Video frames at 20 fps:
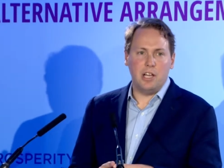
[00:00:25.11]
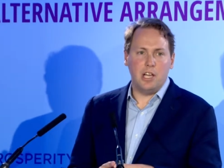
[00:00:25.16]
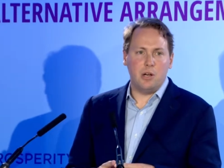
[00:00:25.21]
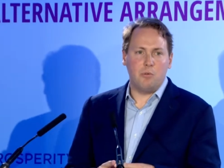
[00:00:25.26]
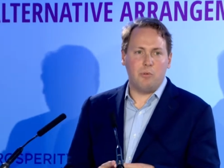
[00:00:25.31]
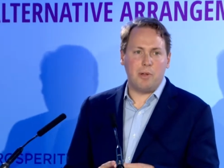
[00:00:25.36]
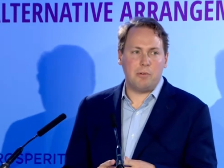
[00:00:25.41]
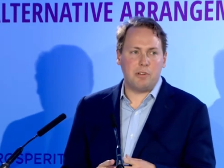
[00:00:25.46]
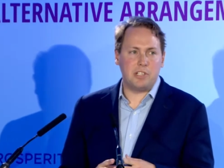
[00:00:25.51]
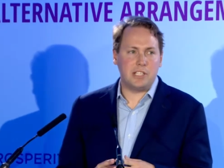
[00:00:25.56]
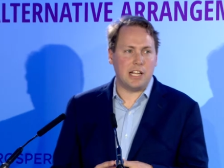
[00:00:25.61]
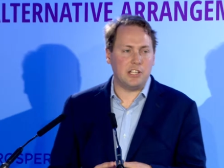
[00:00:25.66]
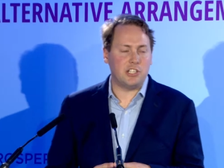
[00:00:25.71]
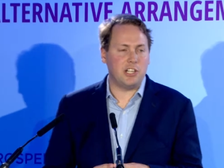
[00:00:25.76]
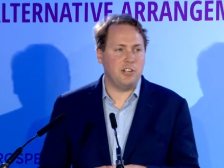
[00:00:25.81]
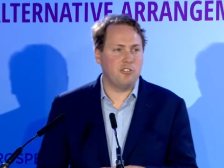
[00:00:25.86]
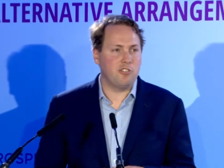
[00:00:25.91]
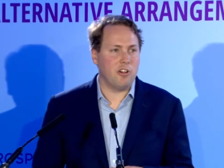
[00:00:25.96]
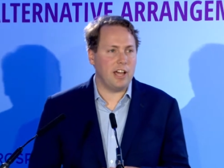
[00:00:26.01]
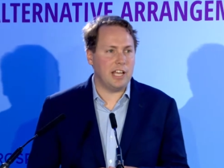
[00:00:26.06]
We were essentially
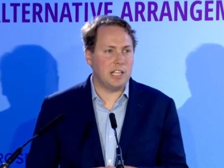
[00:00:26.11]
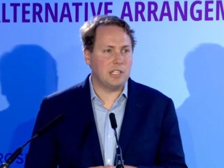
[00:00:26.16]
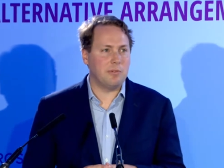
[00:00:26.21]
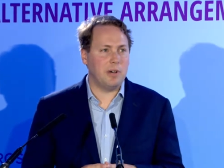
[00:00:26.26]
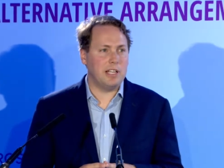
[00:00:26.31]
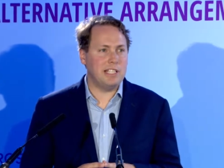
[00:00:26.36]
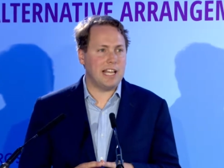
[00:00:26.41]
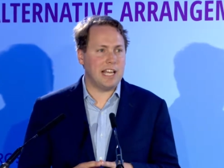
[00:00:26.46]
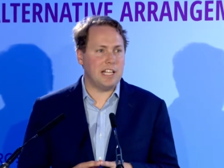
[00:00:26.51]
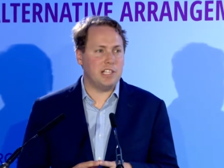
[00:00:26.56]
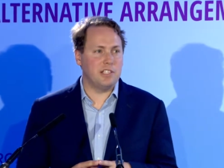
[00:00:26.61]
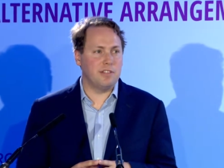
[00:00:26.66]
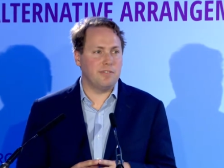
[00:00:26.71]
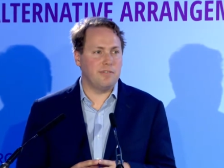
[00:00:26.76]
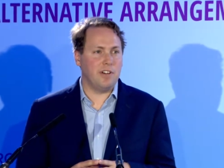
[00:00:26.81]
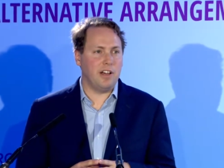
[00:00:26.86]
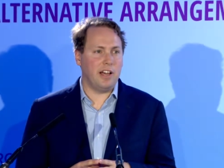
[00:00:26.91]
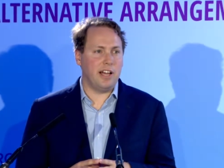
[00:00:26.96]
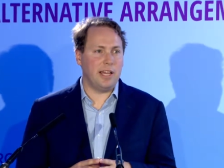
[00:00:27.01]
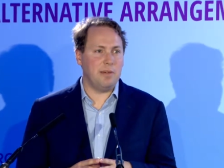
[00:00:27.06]
trying to
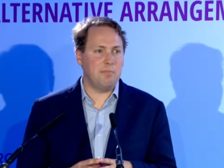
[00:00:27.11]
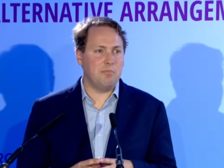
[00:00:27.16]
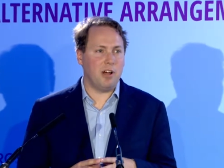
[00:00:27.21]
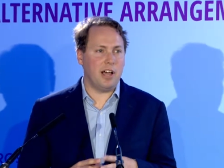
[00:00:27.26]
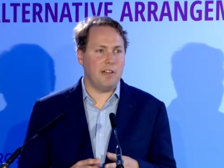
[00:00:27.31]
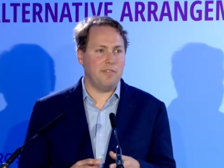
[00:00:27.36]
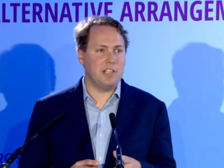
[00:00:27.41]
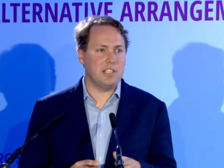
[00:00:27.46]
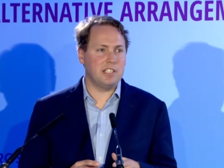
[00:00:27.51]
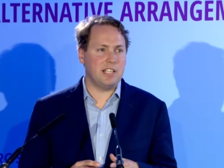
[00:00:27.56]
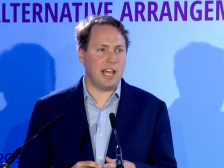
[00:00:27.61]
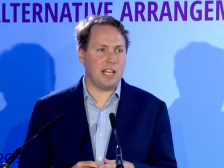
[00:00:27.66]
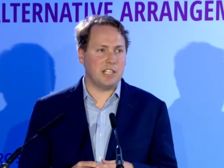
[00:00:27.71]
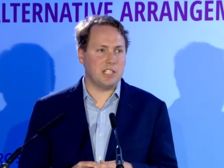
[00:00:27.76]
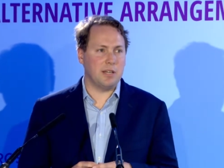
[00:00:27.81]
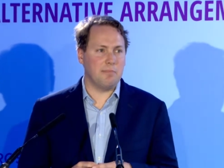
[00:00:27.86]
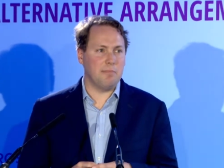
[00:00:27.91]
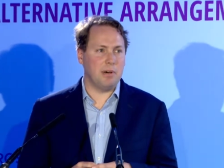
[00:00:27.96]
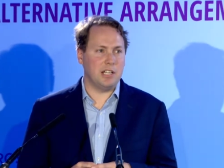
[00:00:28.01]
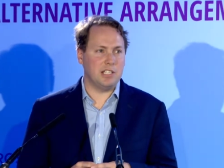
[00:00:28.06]
identify private sector
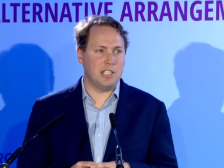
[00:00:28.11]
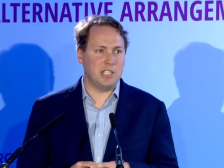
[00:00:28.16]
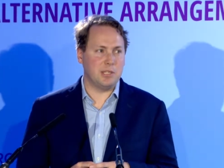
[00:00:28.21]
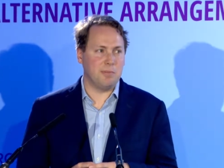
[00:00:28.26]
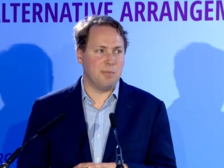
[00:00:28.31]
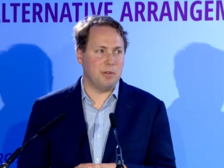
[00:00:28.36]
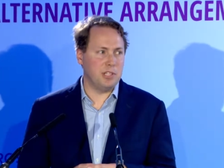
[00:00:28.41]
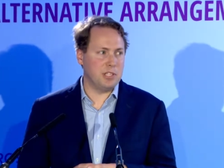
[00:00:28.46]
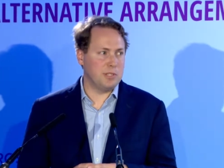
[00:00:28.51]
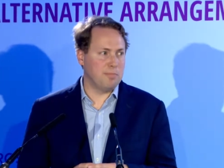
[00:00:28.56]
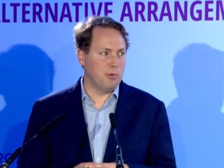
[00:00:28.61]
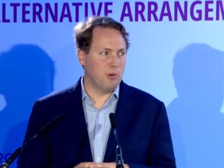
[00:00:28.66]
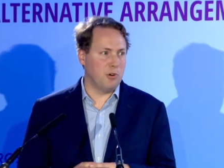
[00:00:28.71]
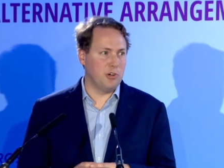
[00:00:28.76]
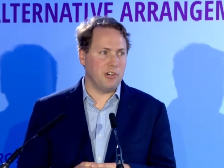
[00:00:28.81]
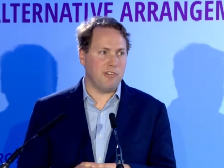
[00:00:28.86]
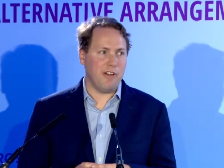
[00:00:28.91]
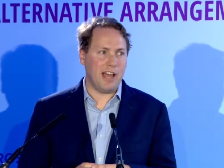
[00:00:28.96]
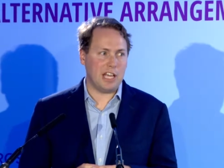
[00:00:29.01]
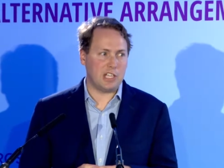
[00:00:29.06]
participants,
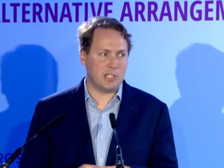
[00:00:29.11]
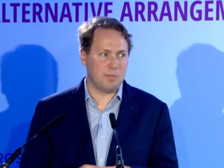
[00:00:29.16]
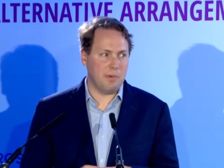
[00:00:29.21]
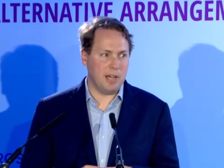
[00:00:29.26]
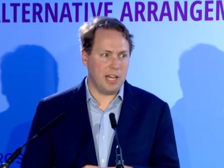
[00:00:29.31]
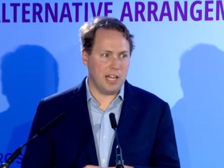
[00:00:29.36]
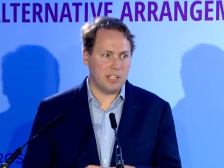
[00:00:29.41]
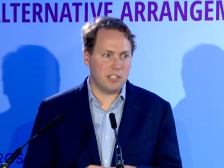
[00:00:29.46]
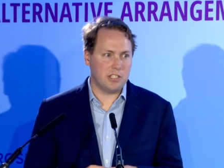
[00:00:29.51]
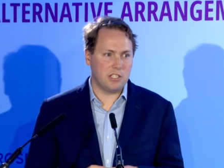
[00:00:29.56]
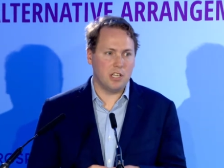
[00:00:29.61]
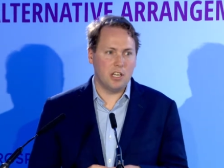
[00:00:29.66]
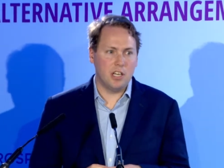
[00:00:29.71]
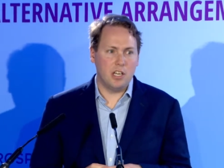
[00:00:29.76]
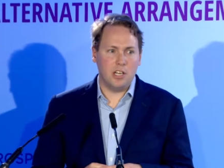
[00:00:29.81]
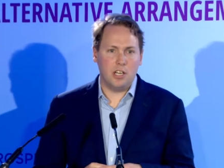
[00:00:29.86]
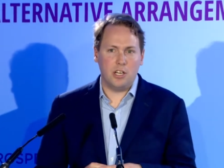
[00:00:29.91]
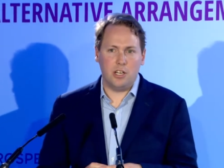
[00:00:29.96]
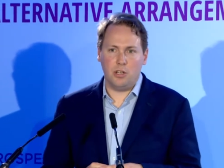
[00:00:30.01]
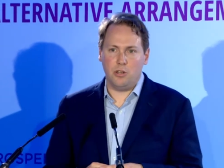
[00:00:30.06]
border experts,
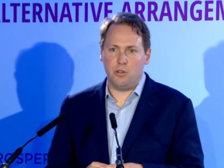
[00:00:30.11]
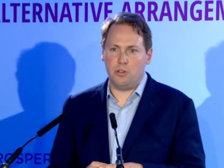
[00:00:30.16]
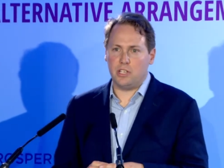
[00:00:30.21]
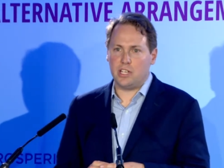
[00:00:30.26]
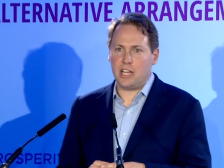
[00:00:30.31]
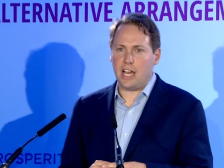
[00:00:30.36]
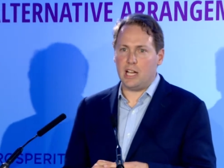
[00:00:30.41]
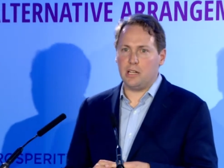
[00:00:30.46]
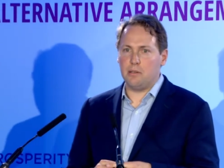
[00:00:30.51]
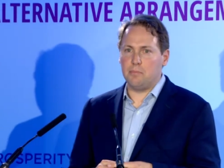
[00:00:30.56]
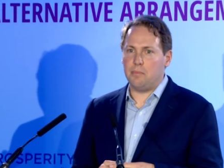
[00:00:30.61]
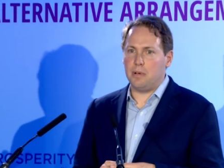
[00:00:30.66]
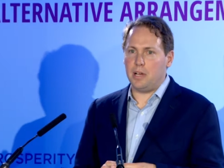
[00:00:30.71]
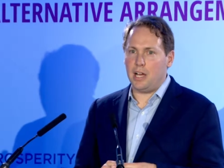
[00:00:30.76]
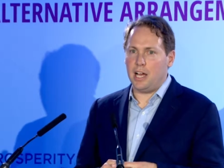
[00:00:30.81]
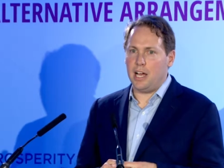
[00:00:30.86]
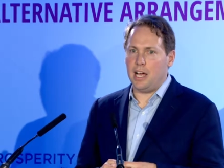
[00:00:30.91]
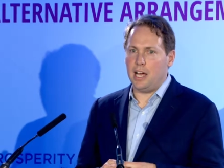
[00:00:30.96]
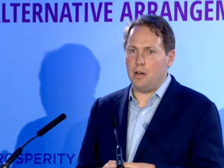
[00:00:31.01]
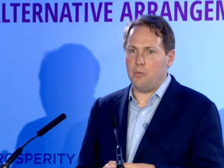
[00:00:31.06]
who could help
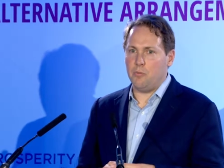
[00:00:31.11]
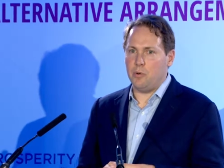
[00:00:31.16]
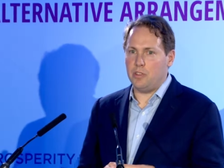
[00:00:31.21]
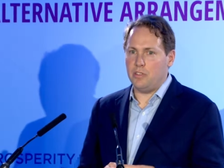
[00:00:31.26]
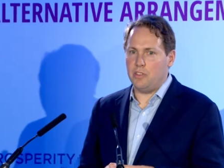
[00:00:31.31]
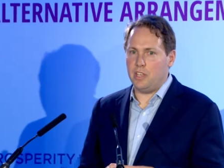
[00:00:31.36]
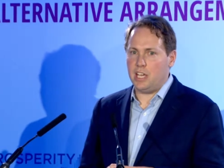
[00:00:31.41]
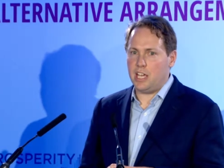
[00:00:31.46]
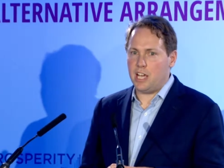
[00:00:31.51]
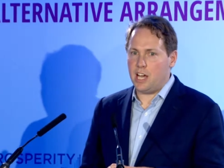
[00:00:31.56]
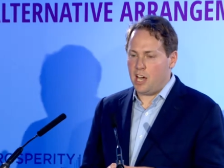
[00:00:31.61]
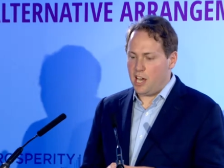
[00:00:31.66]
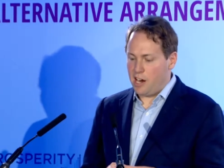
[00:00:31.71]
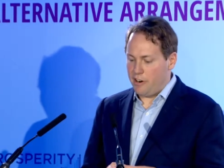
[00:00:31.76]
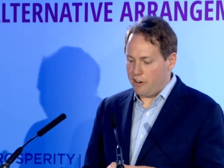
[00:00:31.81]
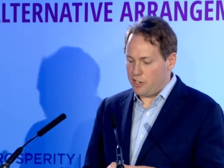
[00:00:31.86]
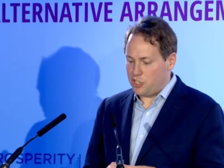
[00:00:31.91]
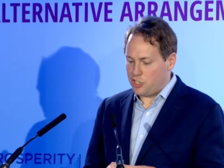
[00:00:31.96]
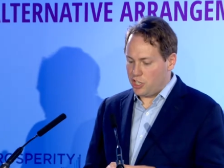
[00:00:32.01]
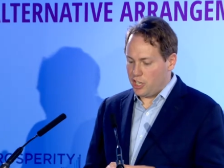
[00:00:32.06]
with the
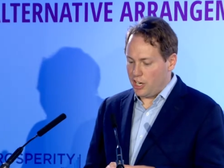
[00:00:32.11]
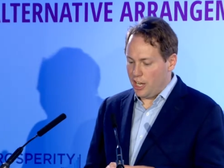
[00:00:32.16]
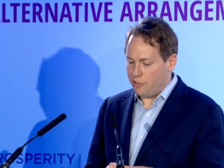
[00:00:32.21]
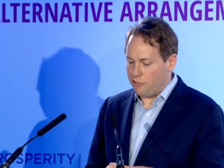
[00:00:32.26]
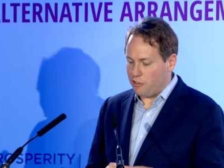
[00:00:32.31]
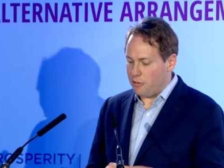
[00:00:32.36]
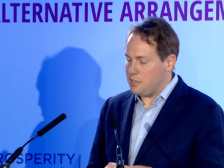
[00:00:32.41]
Irish conundrum.